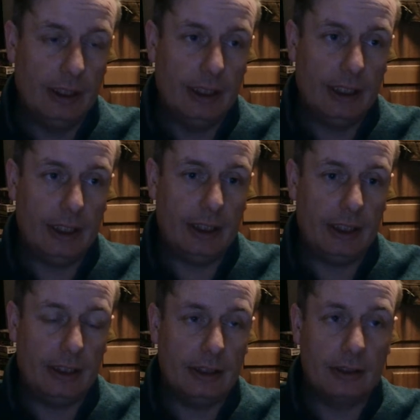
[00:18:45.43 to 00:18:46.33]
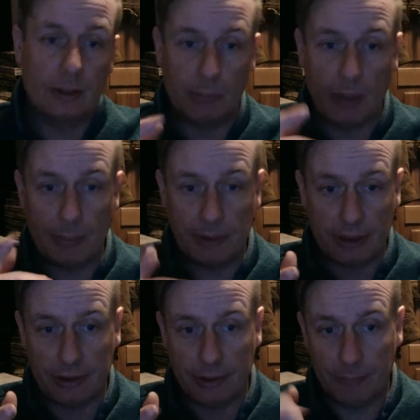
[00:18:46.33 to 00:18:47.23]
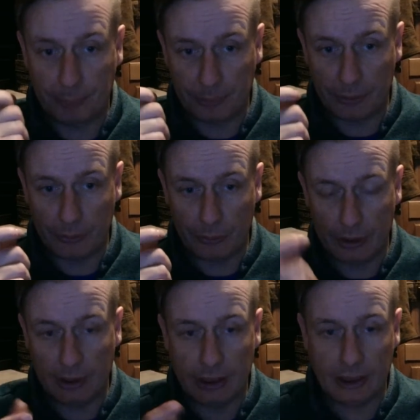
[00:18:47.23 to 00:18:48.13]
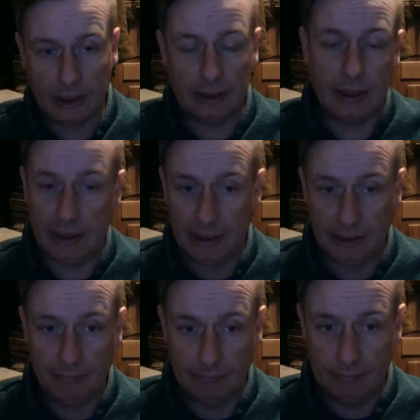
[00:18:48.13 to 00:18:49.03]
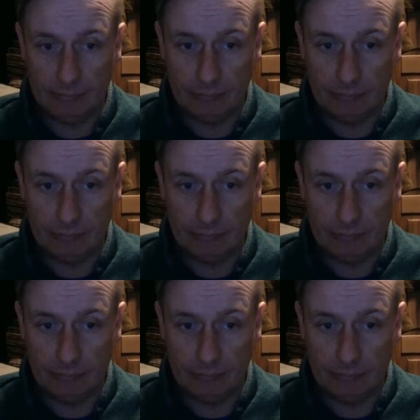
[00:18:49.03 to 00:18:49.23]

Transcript: and took a pop shot at him and hit him.